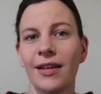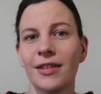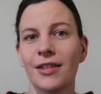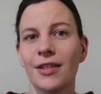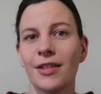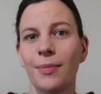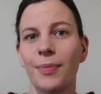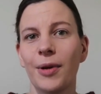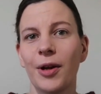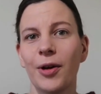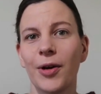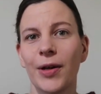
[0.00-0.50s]

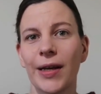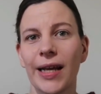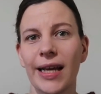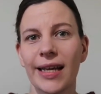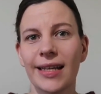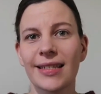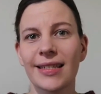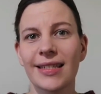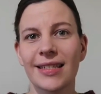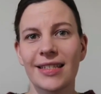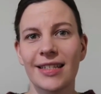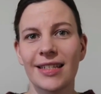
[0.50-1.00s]
to be
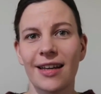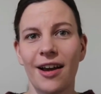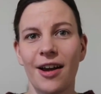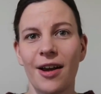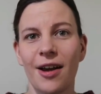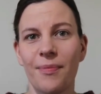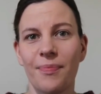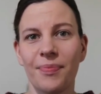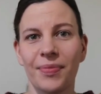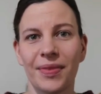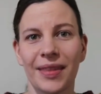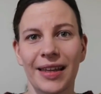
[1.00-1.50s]
honest,
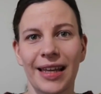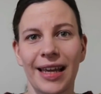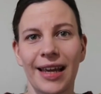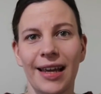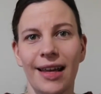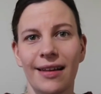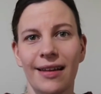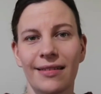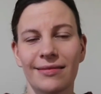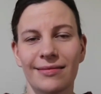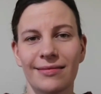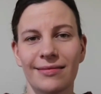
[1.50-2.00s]

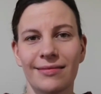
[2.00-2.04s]
it